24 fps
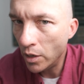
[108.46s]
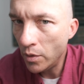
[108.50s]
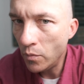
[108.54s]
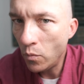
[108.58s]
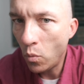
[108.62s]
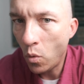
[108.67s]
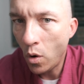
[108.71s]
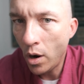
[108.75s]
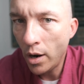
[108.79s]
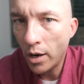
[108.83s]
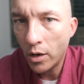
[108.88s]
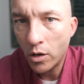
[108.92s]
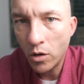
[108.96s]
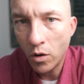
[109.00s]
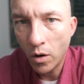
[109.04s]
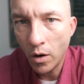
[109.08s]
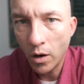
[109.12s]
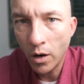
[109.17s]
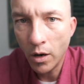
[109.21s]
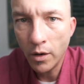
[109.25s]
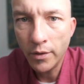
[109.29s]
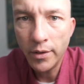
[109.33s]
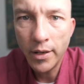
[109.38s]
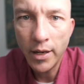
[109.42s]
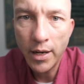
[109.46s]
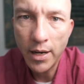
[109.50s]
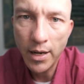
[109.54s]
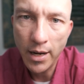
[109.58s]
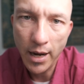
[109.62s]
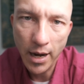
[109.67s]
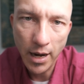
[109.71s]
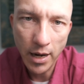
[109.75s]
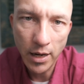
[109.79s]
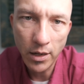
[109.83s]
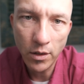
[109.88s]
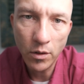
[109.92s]
to want a card that can
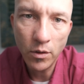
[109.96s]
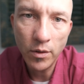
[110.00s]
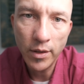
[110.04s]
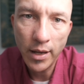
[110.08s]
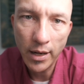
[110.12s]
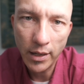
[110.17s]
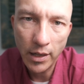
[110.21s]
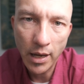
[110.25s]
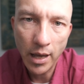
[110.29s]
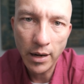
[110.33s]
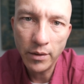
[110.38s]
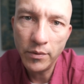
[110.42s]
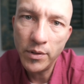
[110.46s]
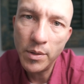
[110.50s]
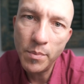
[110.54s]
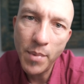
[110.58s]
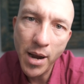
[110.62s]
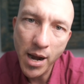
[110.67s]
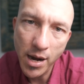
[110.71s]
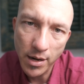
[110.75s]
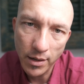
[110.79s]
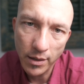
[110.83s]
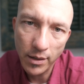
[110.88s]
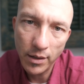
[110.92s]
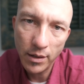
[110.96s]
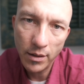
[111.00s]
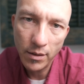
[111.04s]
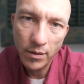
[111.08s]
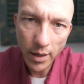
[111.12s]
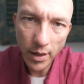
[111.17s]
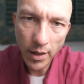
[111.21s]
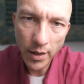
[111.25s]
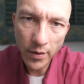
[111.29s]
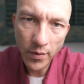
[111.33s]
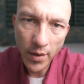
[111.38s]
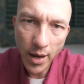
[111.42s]
handle that kind of demand.
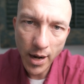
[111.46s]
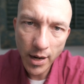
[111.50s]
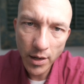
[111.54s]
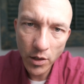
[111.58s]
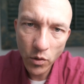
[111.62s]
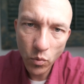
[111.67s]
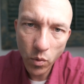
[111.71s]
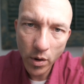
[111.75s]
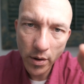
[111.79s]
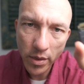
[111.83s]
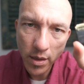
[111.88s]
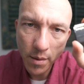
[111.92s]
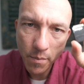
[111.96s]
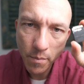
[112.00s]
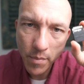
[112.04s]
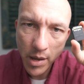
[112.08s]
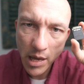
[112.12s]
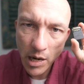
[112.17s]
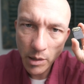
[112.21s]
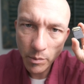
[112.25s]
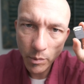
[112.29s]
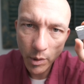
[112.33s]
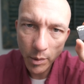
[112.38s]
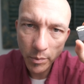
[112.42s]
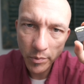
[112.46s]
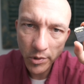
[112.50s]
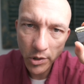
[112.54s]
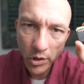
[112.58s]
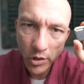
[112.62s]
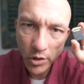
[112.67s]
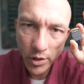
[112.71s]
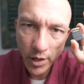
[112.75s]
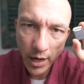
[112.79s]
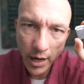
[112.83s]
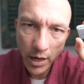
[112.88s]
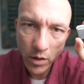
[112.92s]
And that is where the minimum
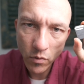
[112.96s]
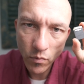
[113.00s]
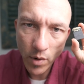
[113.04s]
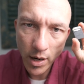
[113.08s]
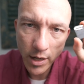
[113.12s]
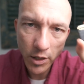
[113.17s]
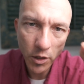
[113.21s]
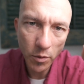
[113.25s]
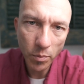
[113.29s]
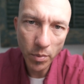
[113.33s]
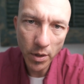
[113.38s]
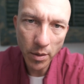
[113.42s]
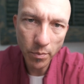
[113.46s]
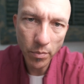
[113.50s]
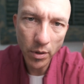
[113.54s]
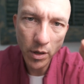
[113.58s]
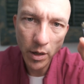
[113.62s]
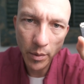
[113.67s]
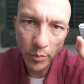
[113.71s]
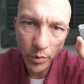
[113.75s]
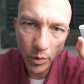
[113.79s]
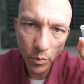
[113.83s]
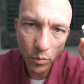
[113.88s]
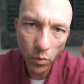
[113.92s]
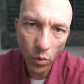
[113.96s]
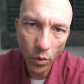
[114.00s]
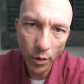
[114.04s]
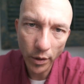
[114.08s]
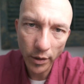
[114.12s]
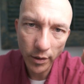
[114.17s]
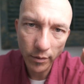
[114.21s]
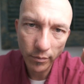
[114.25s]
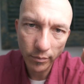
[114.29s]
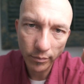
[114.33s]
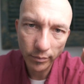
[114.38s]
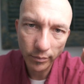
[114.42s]
sustained write speed becomes important.